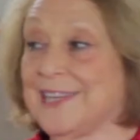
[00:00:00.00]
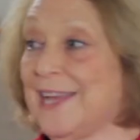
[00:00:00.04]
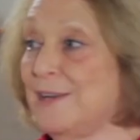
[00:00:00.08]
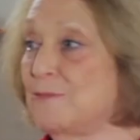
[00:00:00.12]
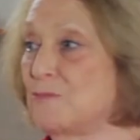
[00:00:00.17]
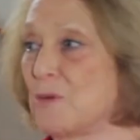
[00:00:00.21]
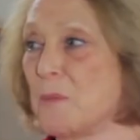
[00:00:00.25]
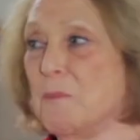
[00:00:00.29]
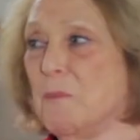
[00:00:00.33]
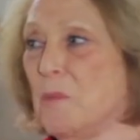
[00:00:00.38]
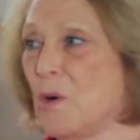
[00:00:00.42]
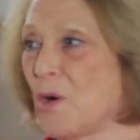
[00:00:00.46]

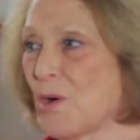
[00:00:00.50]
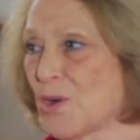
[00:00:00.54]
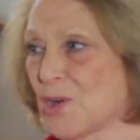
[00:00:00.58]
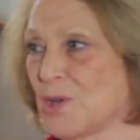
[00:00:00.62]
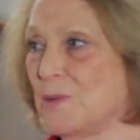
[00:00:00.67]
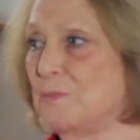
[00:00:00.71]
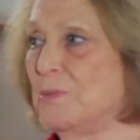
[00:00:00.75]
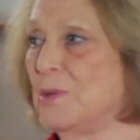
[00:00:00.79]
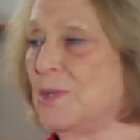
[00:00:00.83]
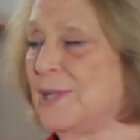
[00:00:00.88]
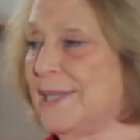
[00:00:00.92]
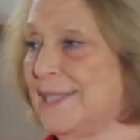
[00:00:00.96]
and
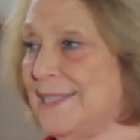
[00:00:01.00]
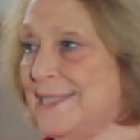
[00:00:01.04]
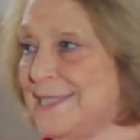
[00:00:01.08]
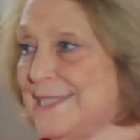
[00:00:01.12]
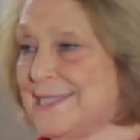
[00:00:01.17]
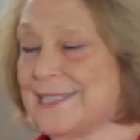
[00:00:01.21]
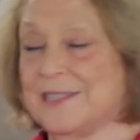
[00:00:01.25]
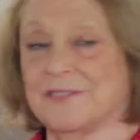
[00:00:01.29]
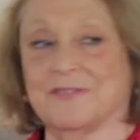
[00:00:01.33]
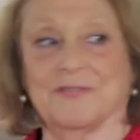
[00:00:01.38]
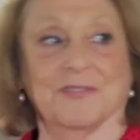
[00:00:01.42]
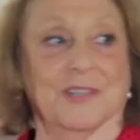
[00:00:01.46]
remarkable and
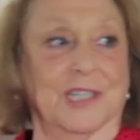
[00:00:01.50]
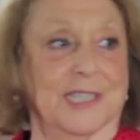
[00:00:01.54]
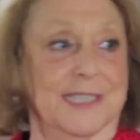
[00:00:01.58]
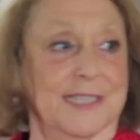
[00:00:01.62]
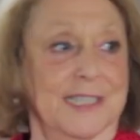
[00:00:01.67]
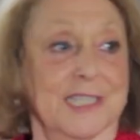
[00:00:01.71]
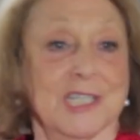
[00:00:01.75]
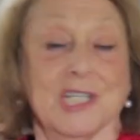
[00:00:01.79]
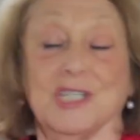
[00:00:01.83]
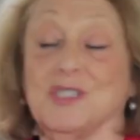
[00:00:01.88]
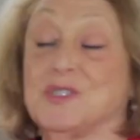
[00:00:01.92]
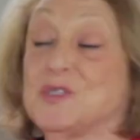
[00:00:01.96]
different.